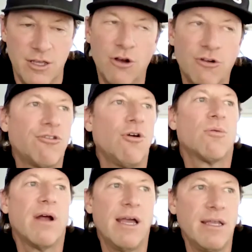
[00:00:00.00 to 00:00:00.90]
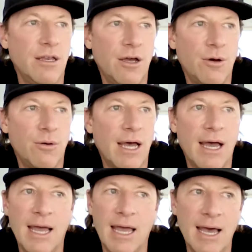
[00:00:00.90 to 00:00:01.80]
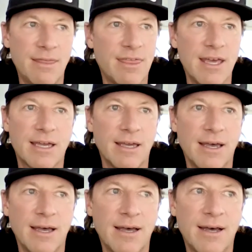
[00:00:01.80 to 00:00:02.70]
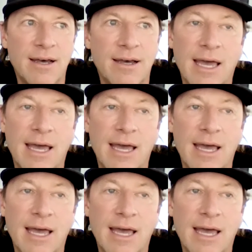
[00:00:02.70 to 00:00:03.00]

you're so right you know i i, I think uh,